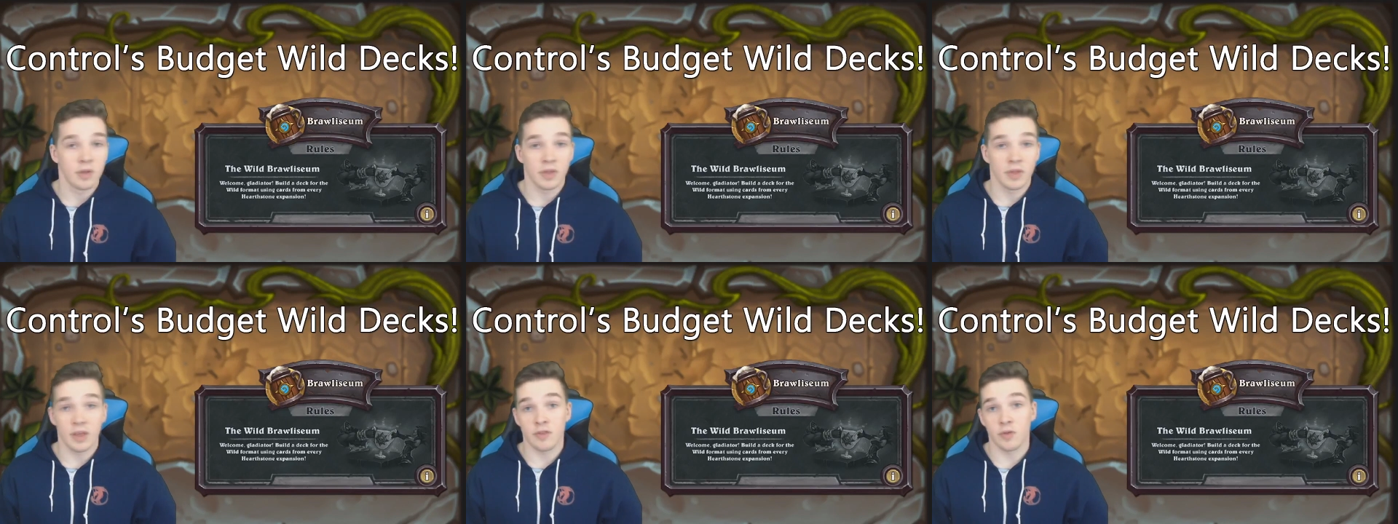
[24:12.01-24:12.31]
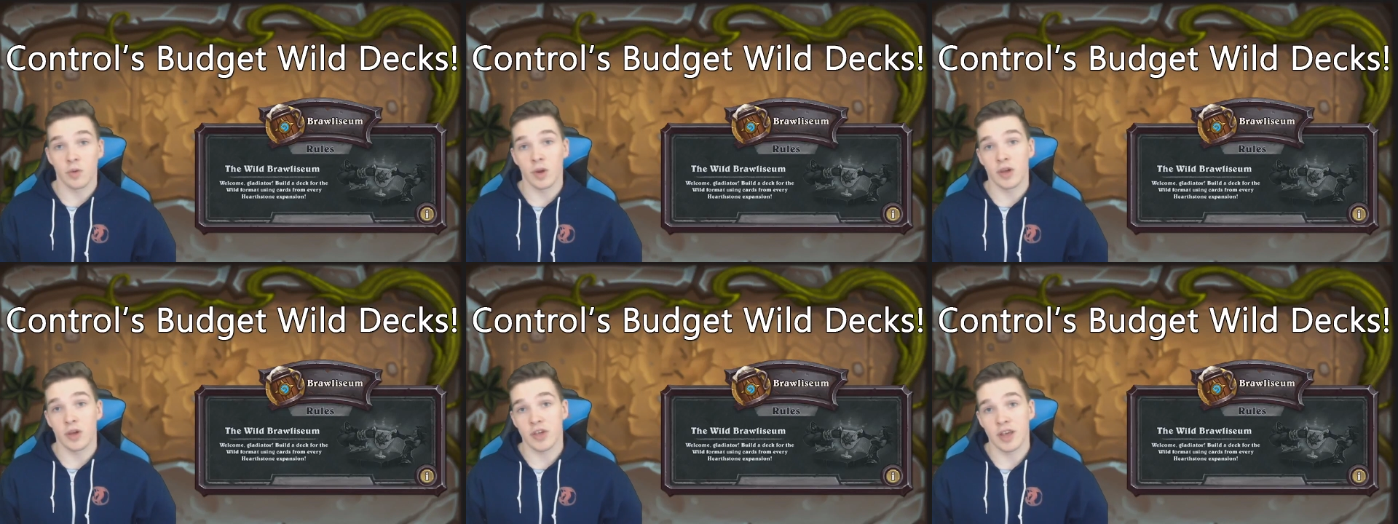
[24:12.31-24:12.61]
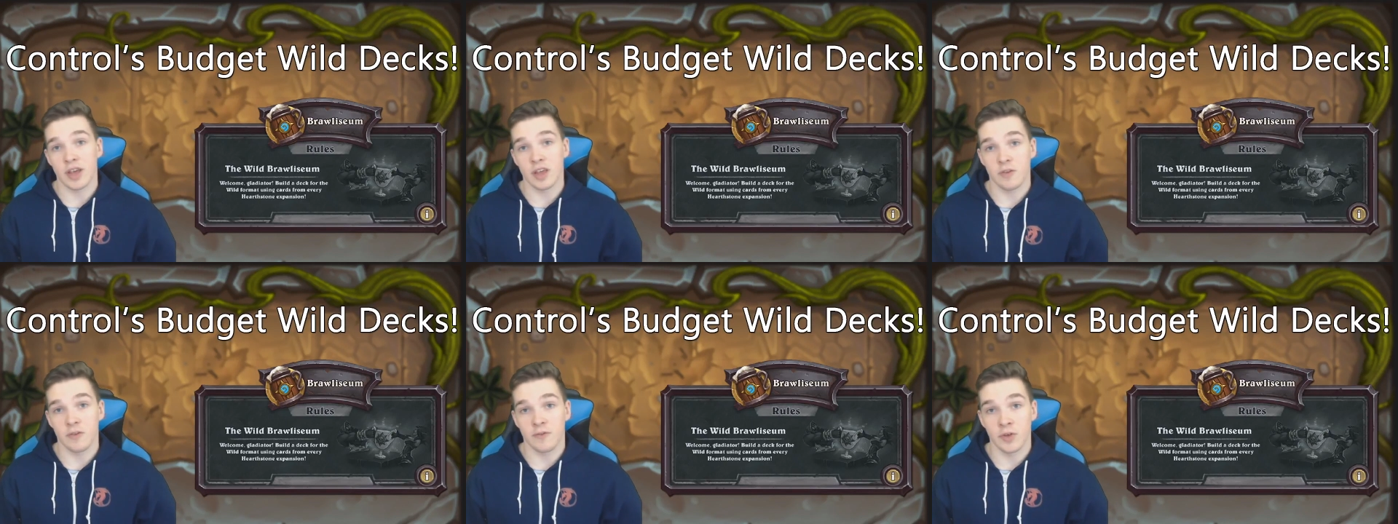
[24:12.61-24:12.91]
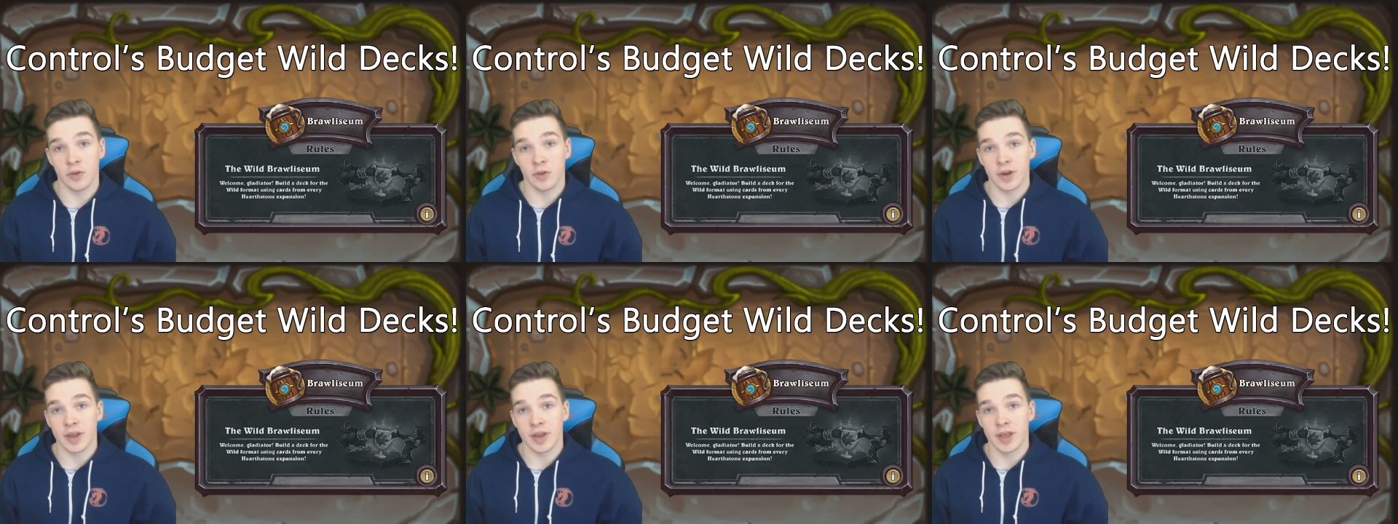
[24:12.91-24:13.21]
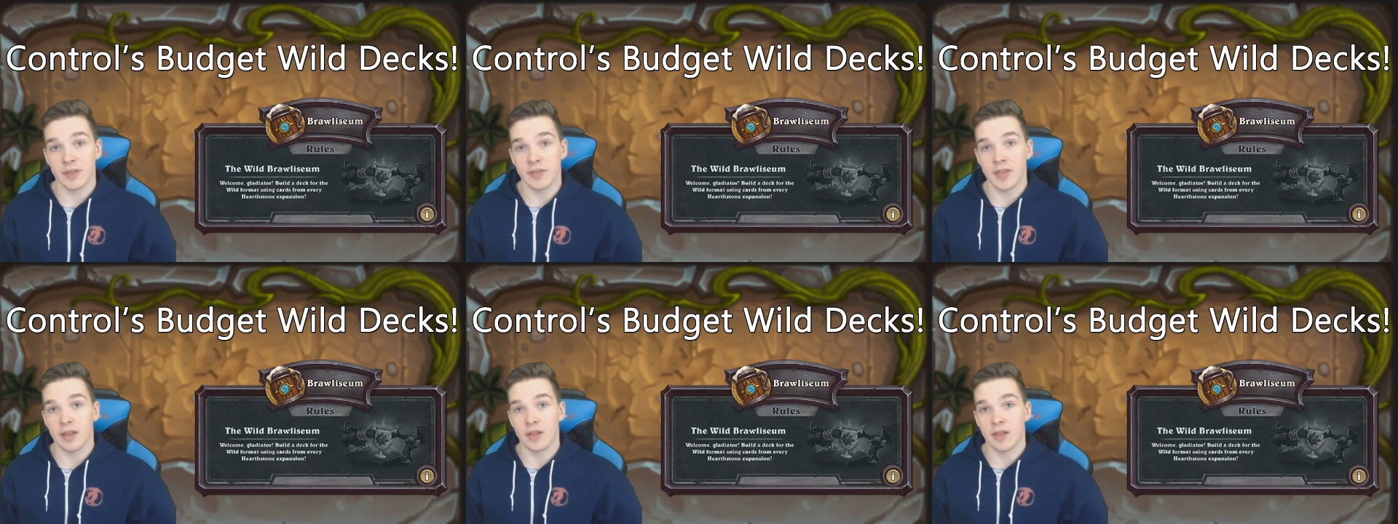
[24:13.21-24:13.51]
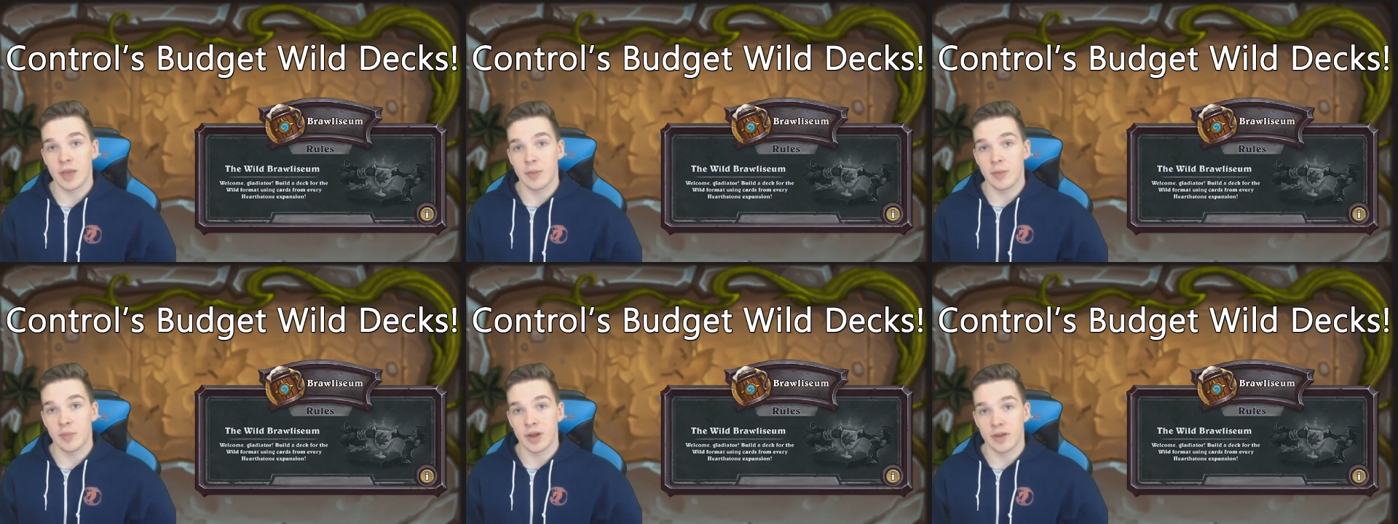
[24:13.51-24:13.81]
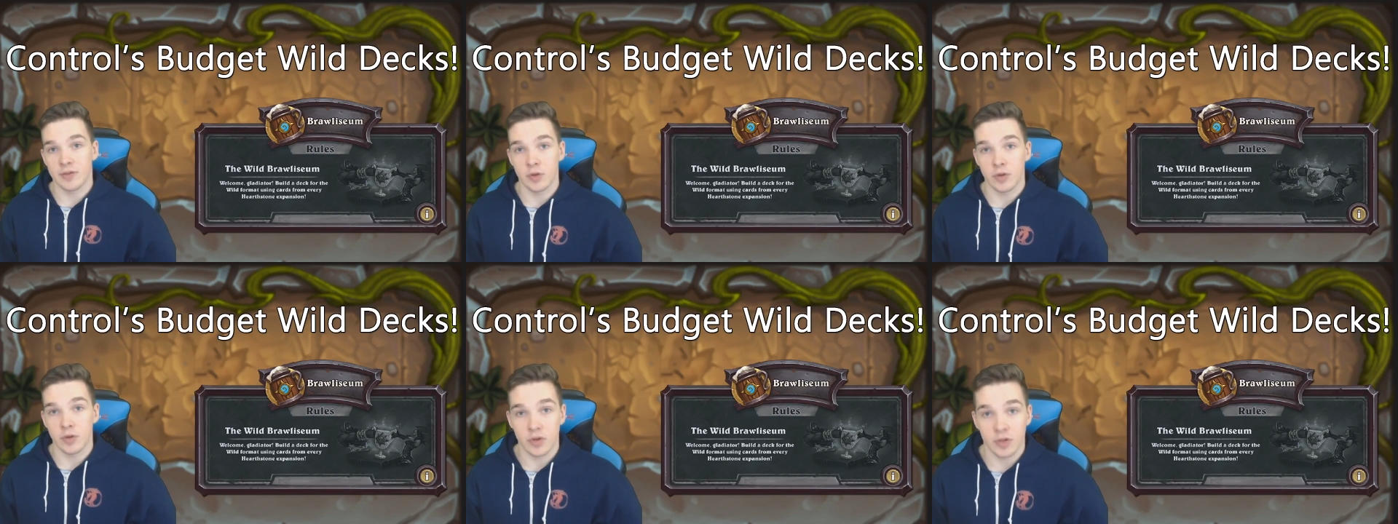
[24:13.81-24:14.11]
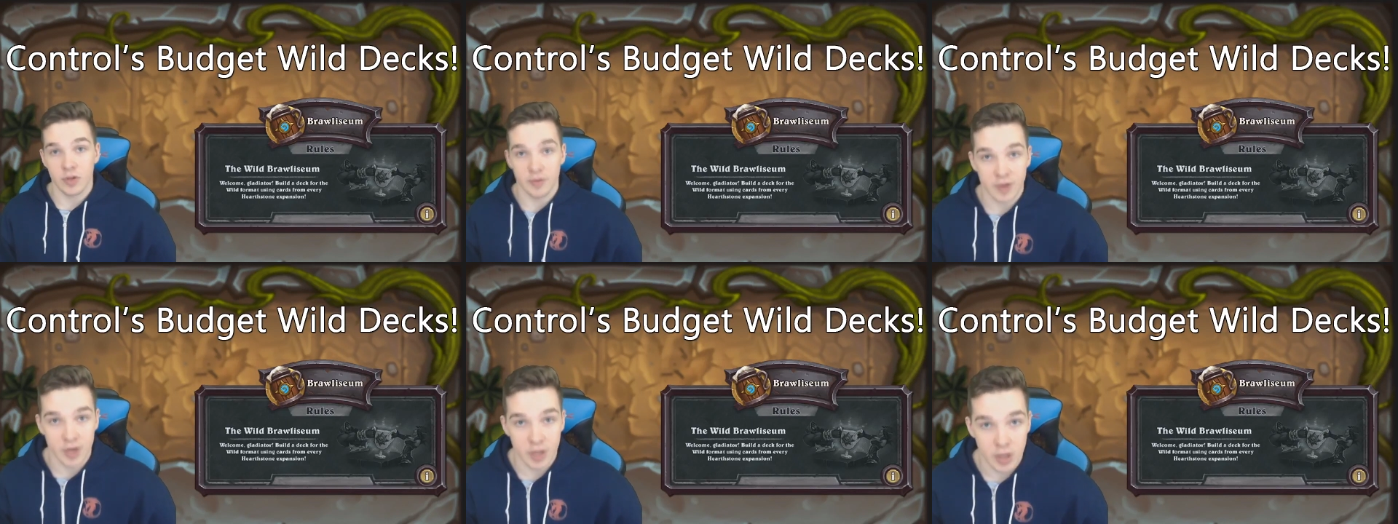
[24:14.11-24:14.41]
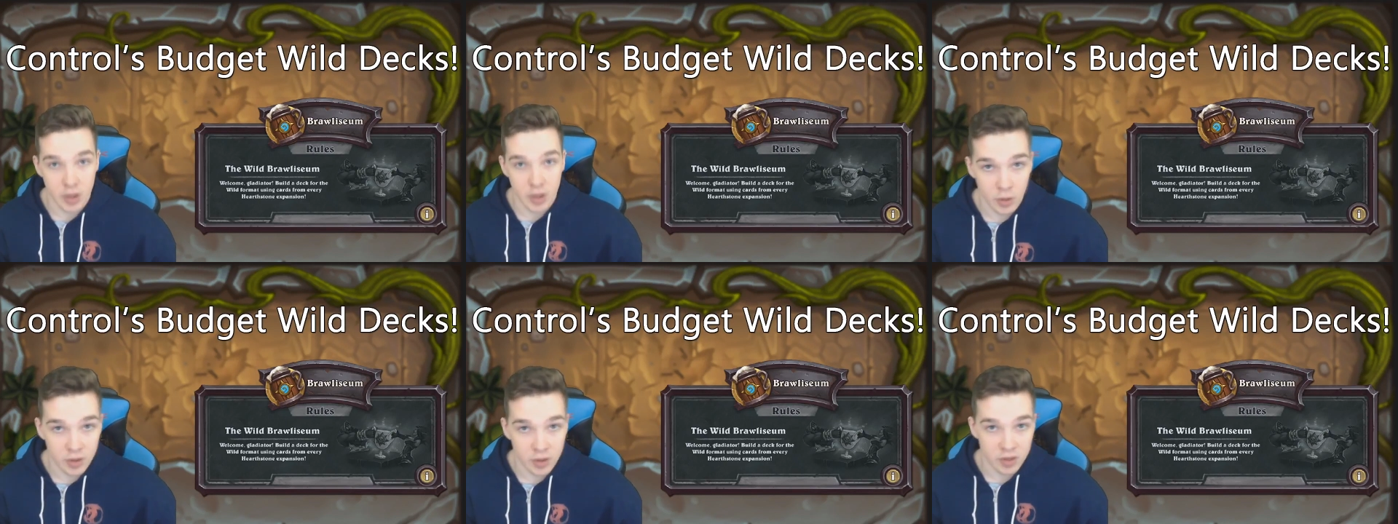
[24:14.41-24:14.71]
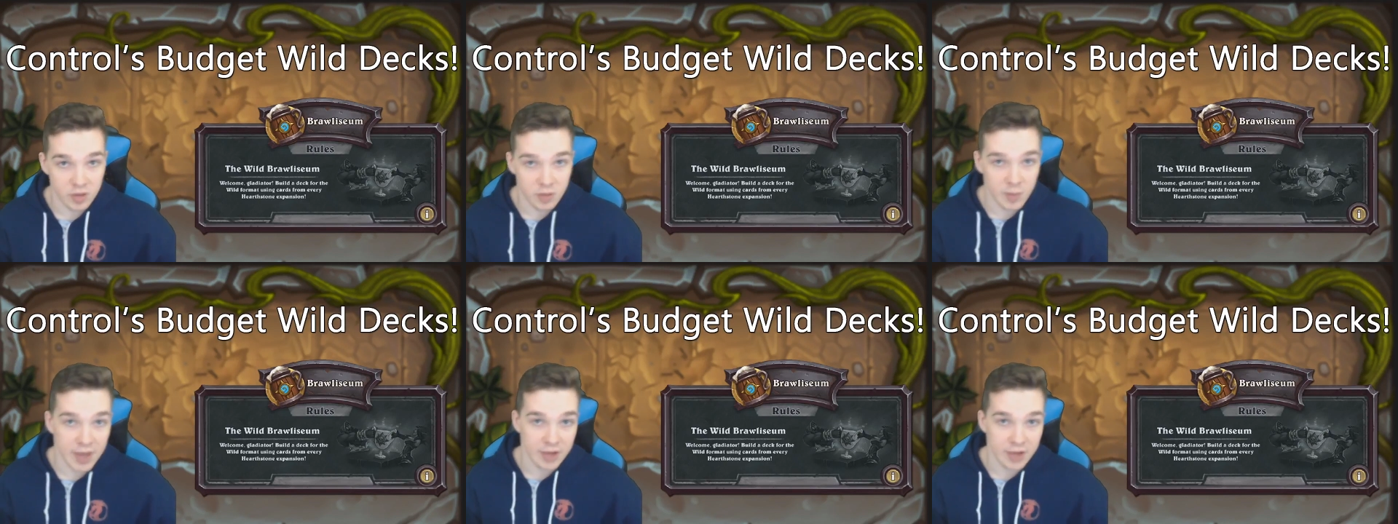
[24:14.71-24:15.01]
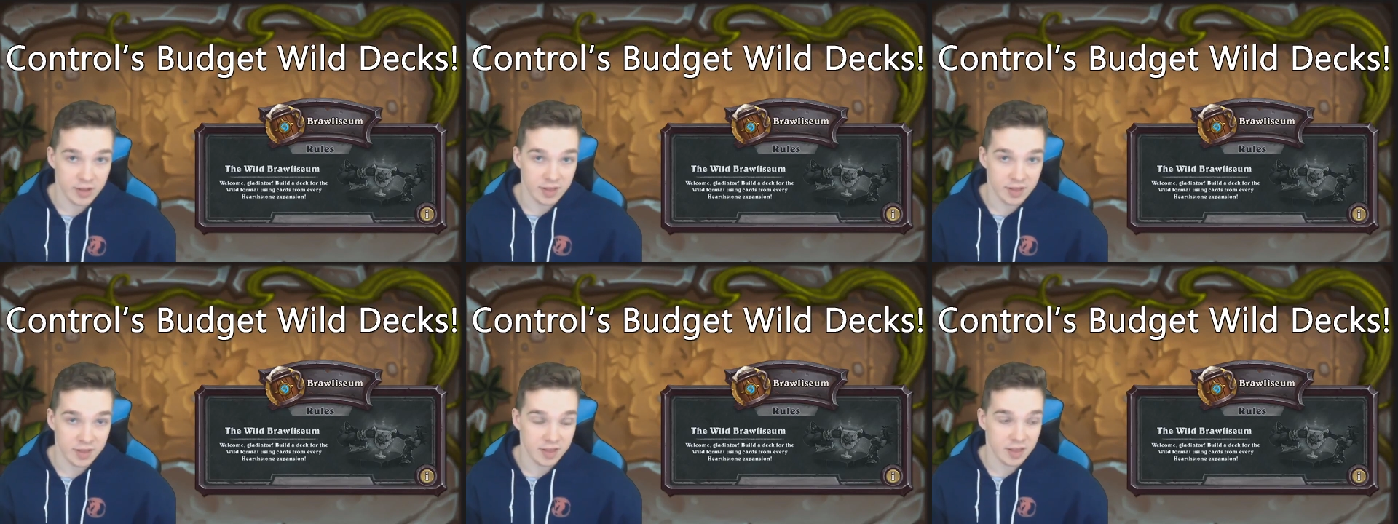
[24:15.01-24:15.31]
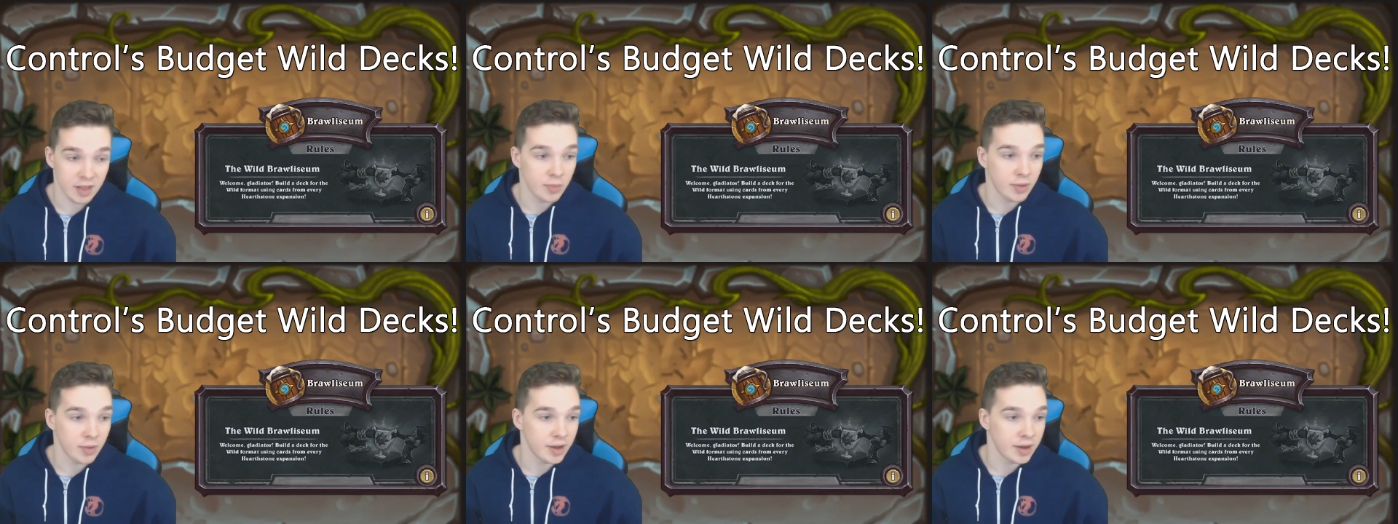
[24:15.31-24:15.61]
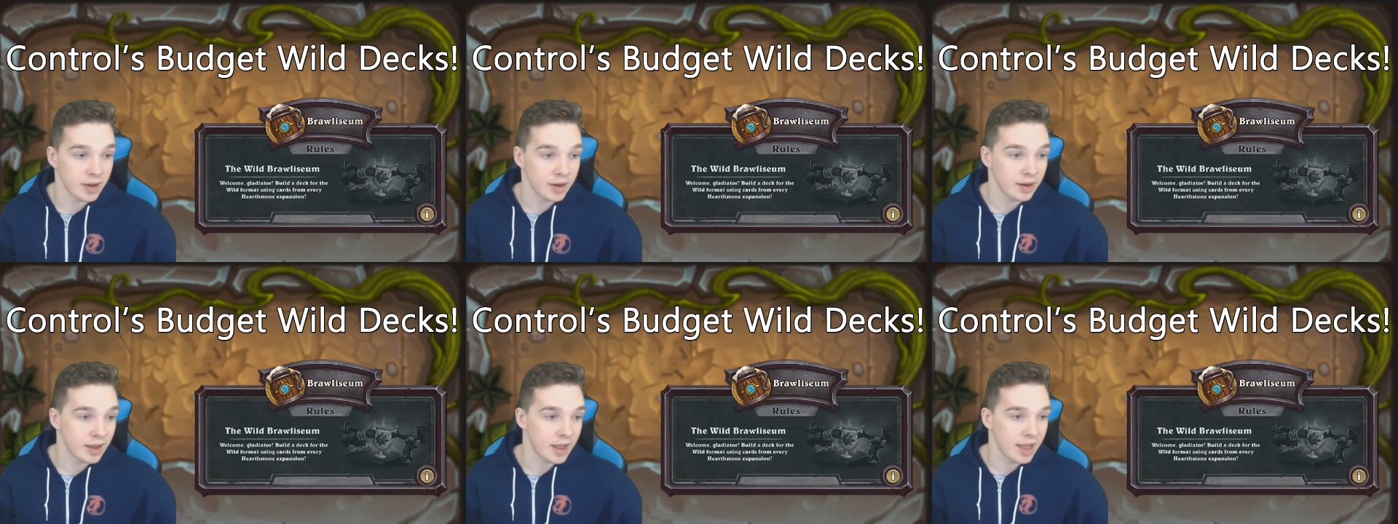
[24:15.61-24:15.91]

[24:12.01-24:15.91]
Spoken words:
Thanks for watching, guys. Feel free to hit that like button if you enjoyed the video, smash that sub button,